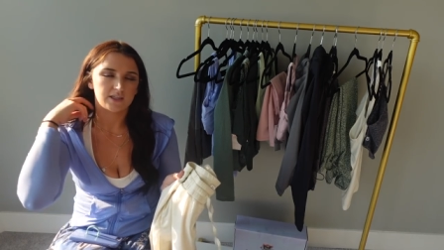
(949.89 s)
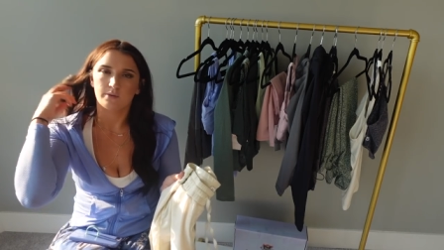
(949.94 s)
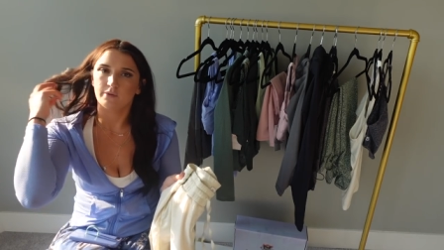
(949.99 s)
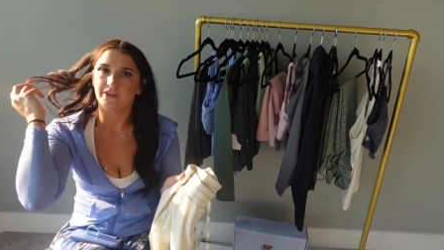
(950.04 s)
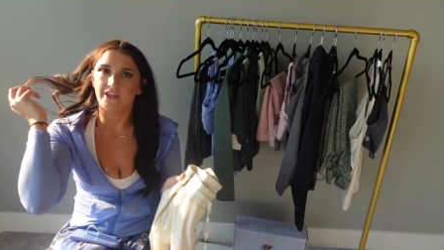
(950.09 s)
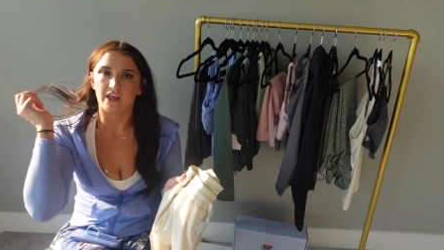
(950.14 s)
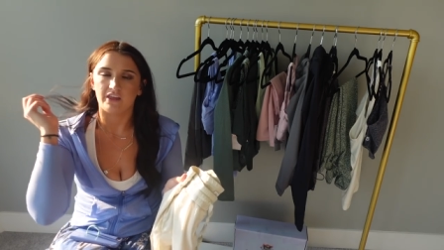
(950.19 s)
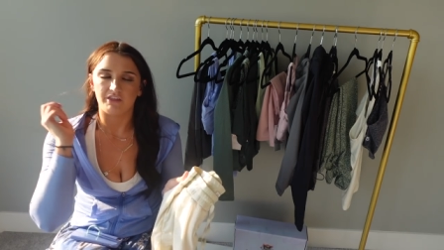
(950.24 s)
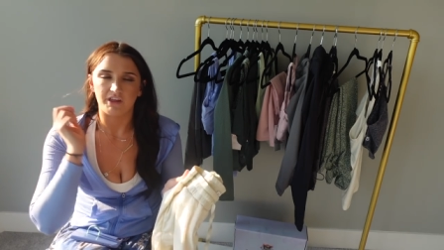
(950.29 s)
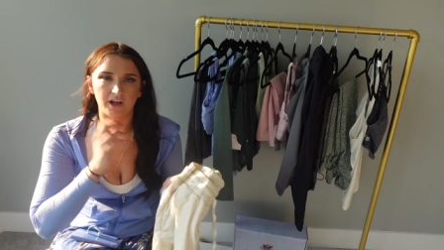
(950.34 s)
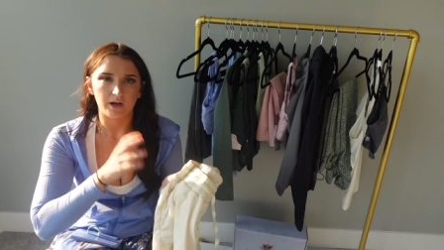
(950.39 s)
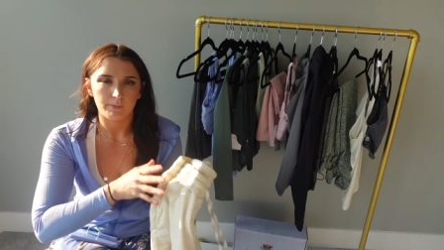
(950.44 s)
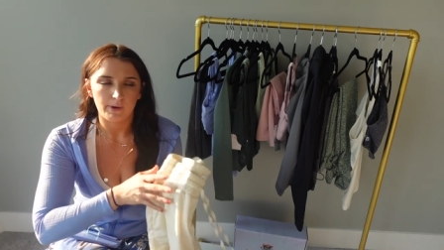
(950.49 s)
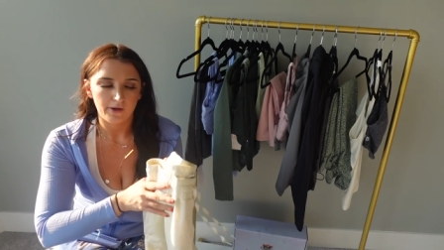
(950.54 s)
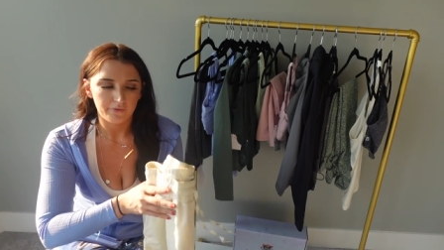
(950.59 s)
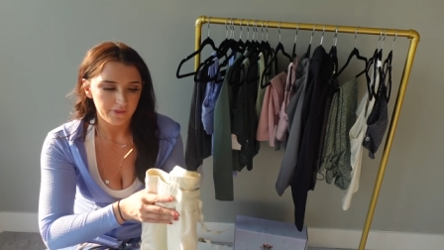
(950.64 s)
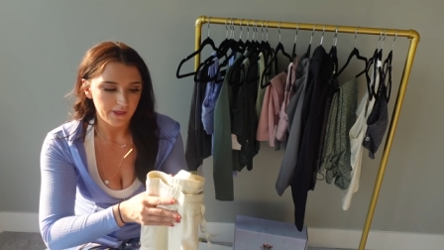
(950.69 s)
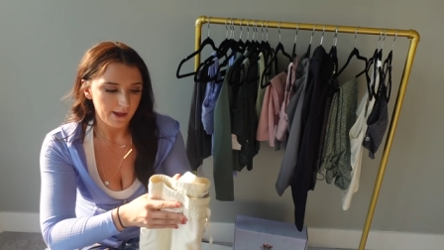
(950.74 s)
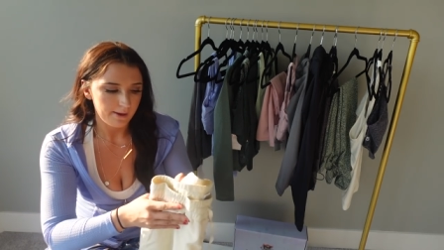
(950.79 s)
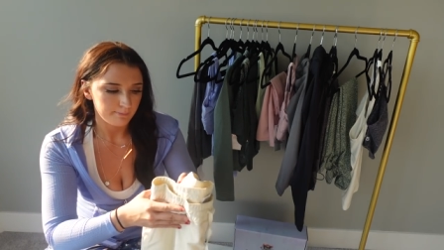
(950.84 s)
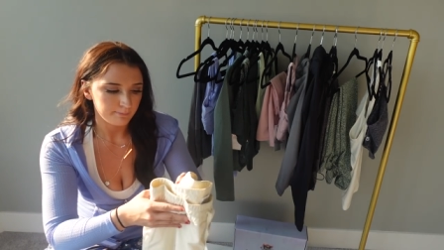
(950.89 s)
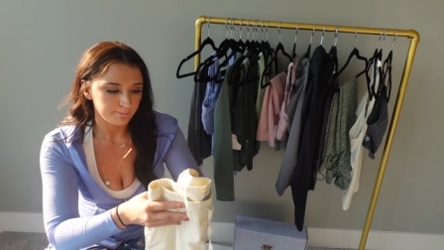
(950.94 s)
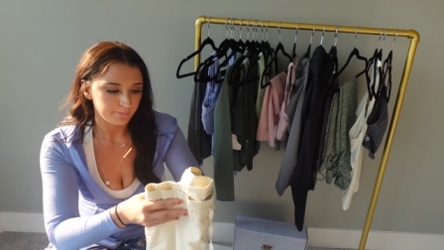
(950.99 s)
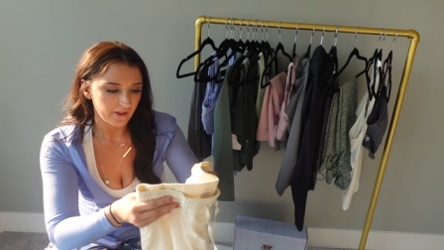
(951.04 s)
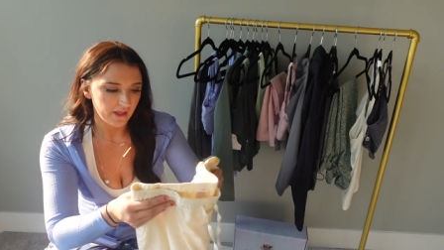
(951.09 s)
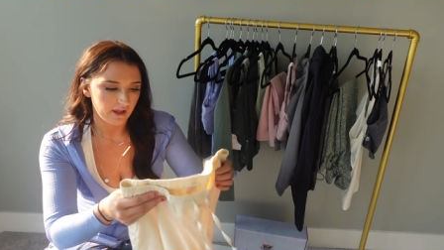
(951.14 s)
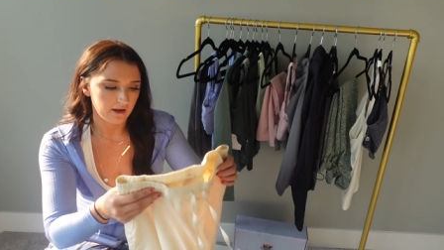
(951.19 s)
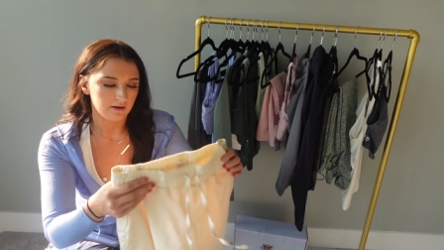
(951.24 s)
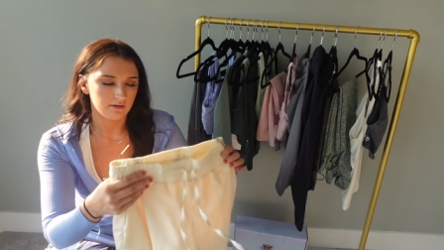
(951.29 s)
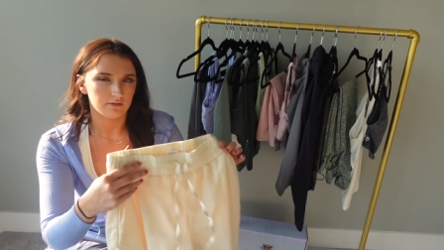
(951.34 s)
see what they think about them,
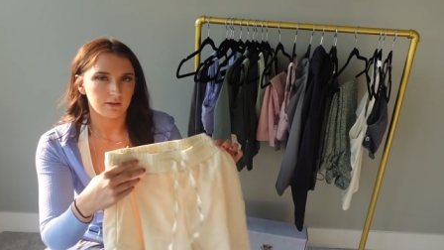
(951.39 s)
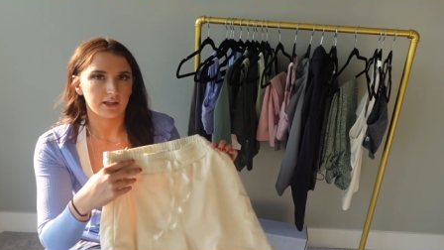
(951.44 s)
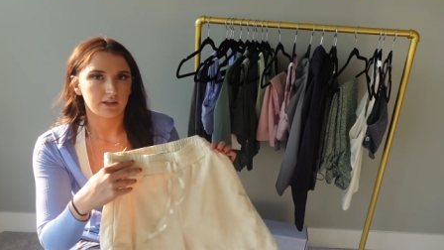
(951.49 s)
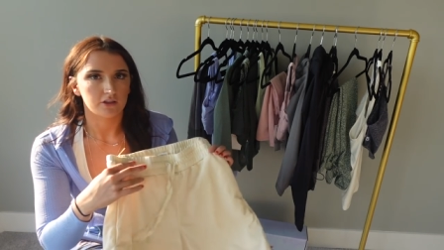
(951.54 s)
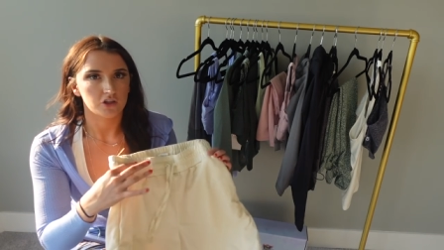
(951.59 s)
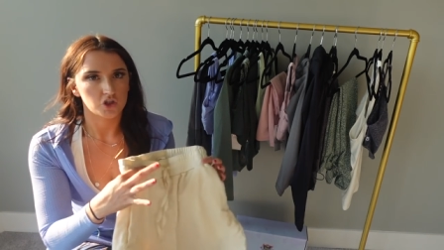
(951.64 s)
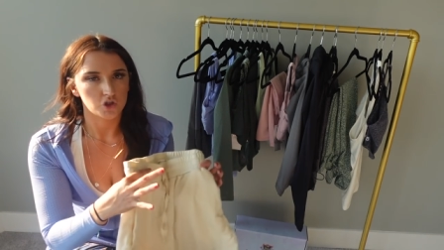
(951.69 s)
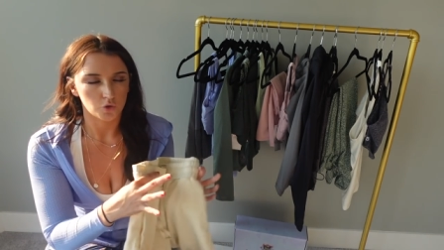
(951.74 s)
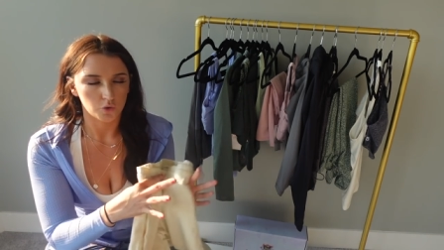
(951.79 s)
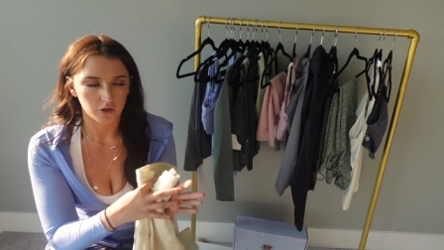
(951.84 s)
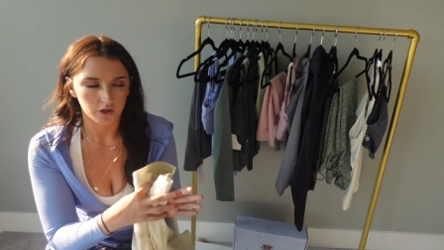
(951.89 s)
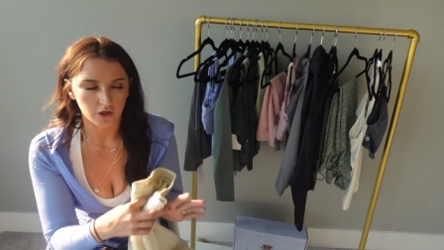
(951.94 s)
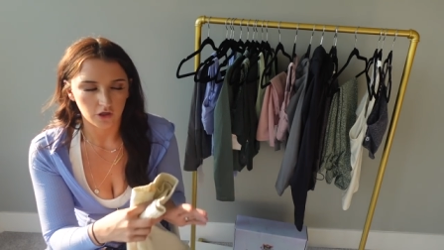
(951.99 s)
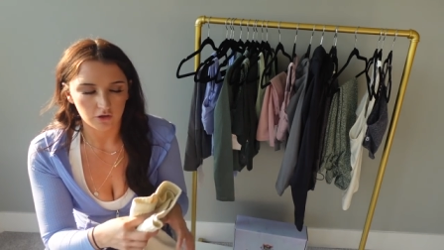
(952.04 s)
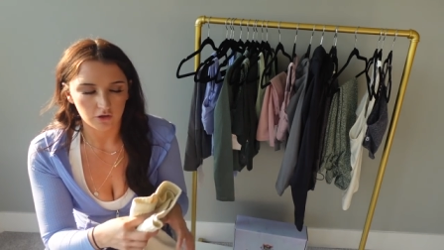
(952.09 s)
and like the shorter